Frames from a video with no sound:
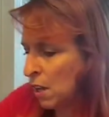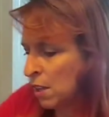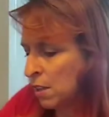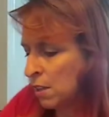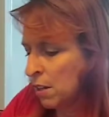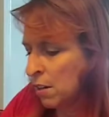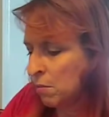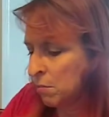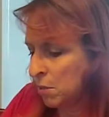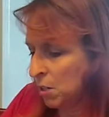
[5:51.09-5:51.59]

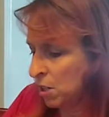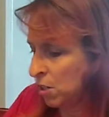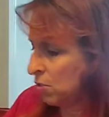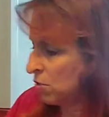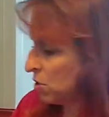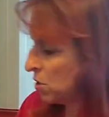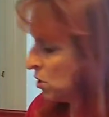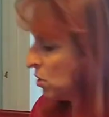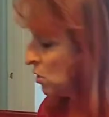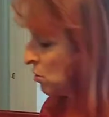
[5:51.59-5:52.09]
then I'm going to
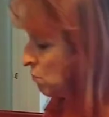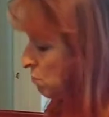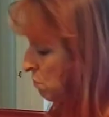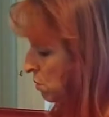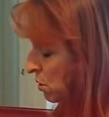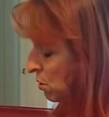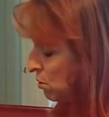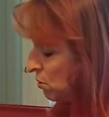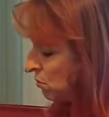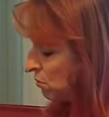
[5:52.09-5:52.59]
use a
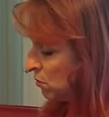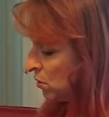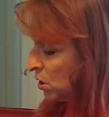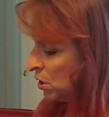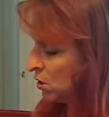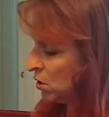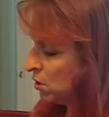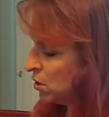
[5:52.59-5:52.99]
spoon.